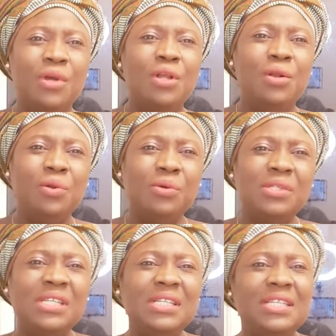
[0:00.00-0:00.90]

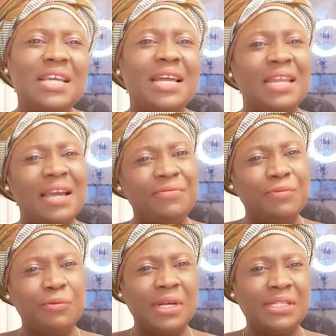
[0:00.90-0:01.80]
losing their loved
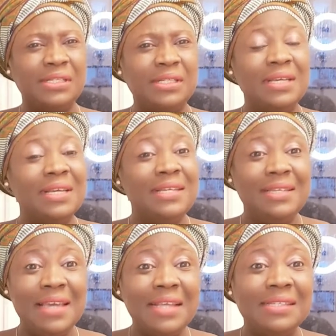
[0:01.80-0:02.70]
ones.
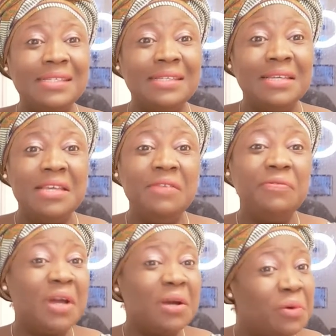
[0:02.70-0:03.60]
Yes, if
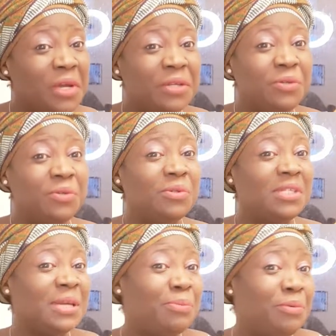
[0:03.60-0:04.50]
you are going through
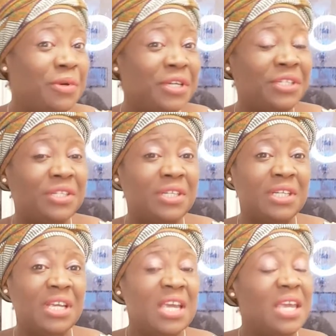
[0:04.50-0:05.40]
separation,
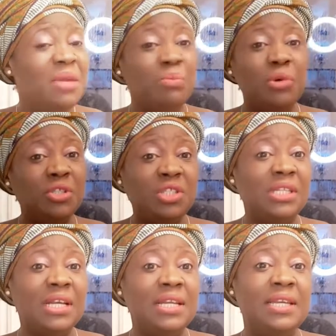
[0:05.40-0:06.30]

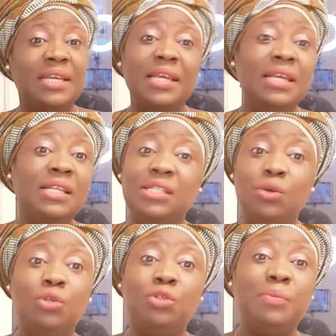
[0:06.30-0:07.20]
emotionally, it
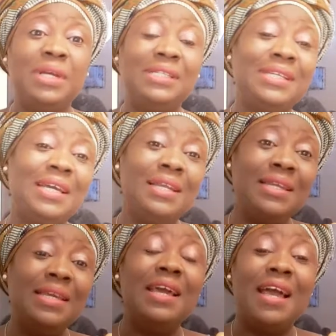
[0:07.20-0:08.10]
automatically
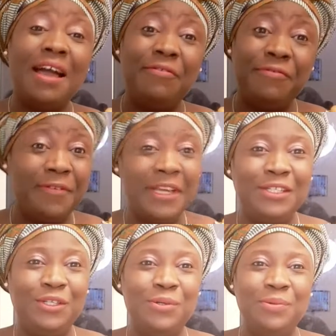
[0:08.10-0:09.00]

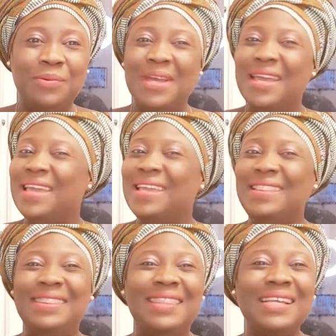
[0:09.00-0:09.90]
affects you. It
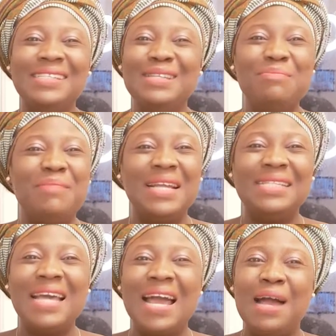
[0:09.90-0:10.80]
doesn't
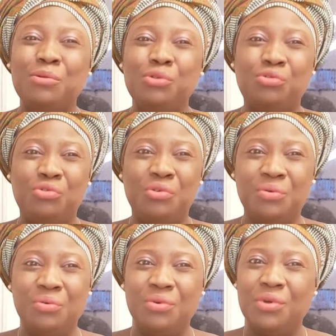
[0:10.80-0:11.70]
matter how
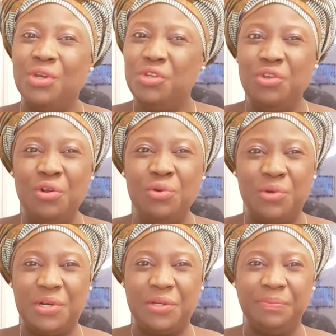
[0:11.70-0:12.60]
strong you
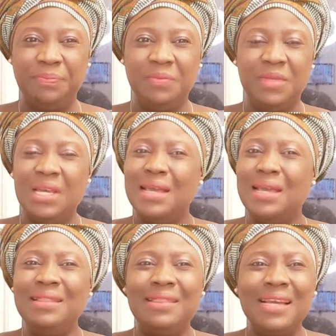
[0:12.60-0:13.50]
look.
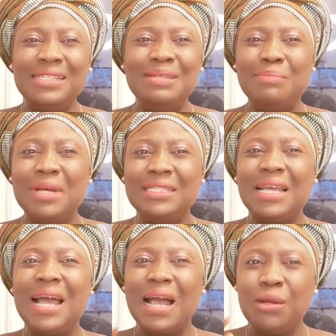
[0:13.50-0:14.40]
It doesn't matter
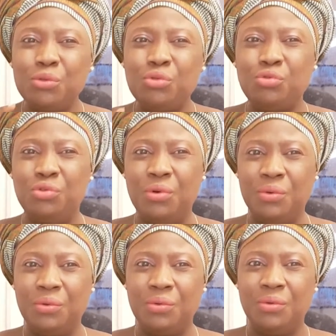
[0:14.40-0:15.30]
how strong